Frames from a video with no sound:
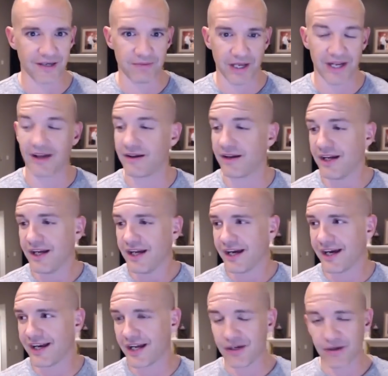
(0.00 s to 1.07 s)
And I, and I
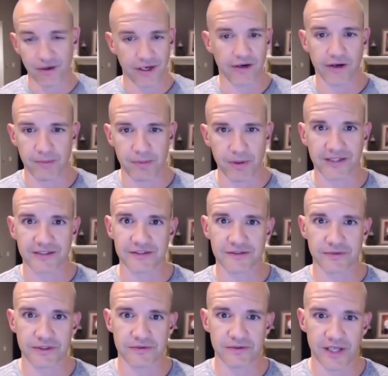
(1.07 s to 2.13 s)
know how our practice works
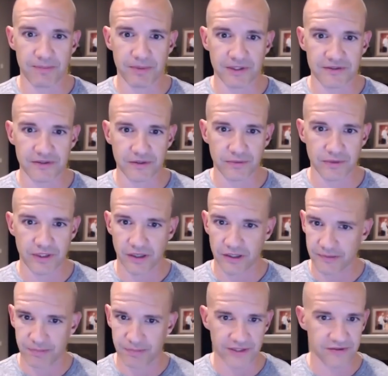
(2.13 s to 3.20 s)
with Epic too. We call it the
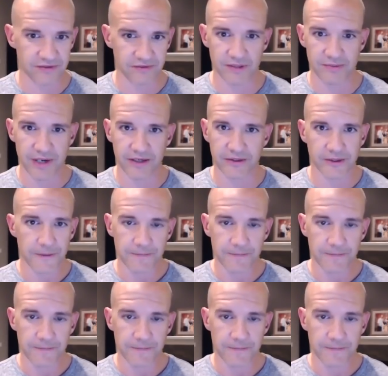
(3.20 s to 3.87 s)
plus three model.